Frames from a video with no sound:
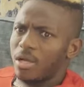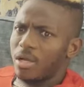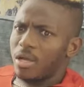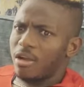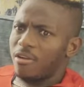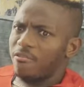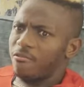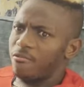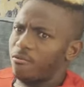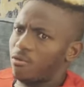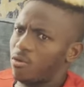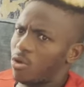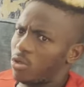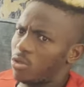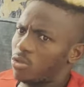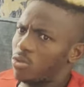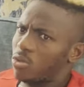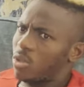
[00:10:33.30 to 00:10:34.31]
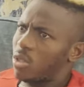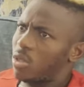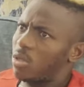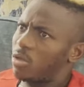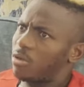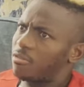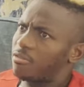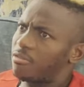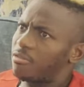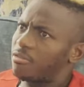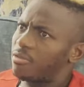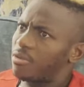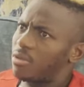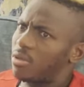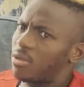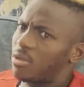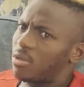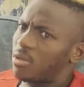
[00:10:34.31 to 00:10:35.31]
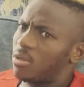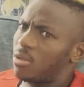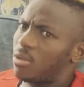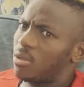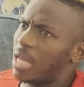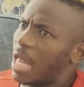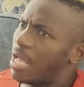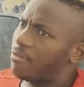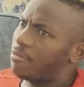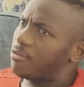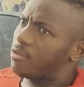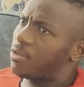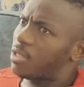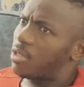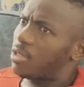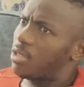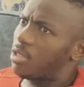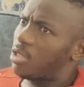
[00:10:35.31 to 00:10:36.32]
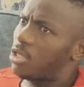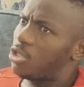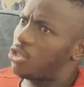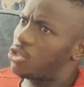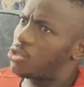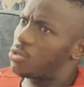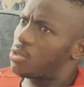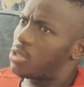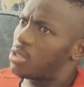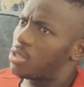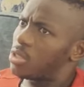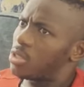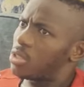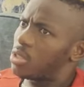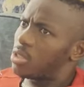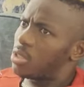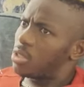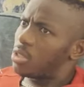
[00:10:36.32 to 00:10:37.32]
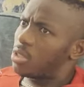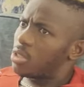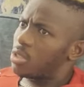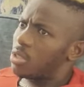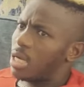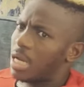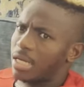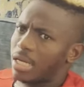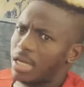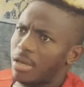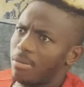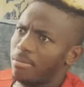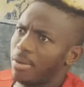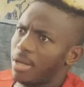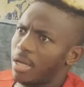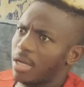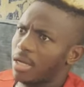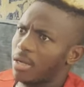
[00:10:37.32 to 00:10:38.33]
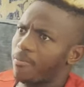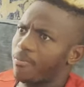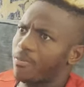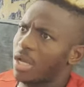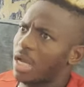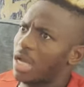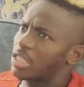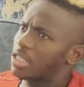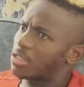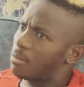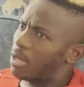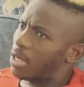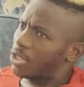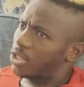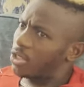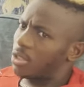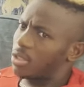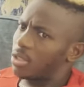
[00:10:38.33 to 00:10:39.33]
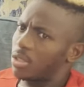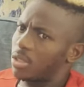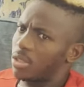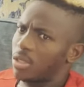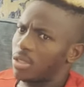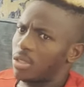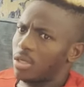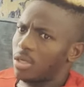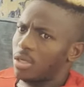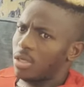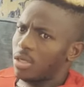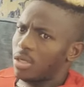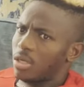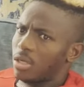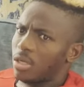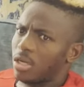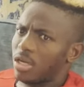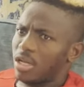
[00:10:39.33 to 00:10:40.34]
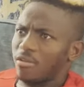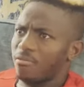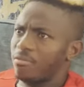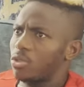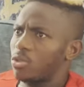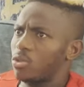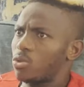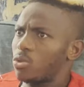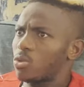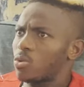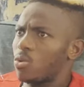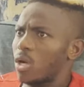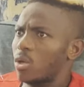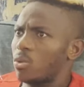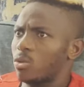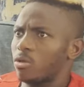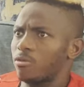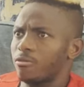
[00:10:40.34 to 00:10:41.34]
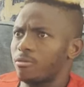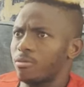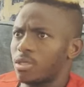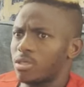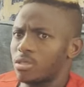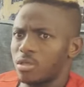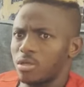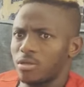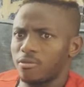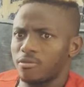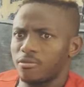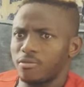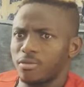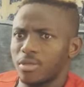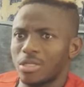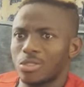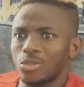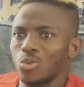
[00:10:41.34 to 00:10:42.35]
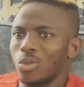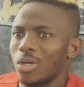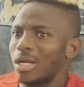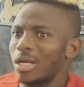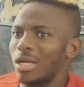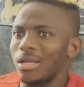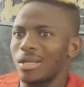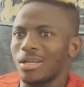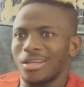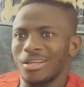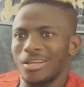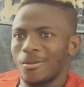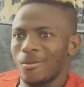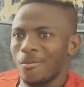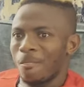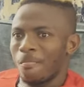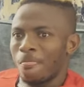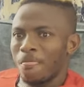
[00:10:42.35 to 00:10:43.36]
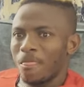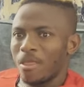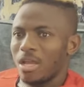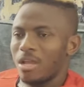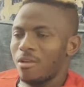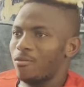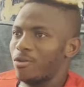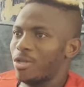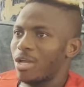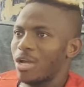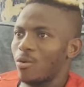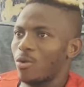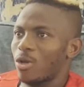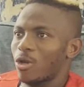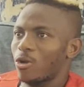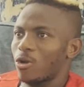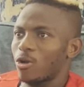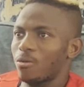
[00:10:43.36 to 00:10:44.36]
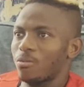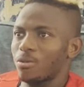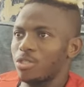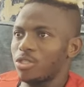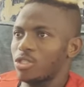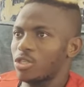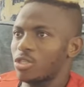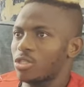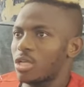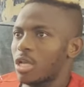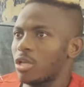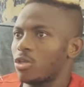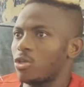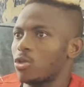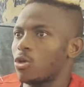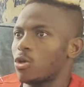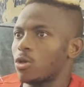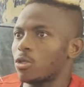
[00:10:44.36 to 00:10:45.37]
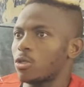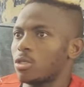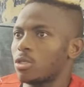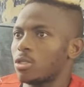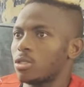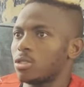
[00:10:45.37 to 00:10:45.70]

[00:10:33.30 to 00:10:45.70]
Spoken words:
I've gone through a lot of life-threatening injuries, I came back, I smashed it, and I've been doing quite well for myself. That's why every day I wake up is just thank you, God.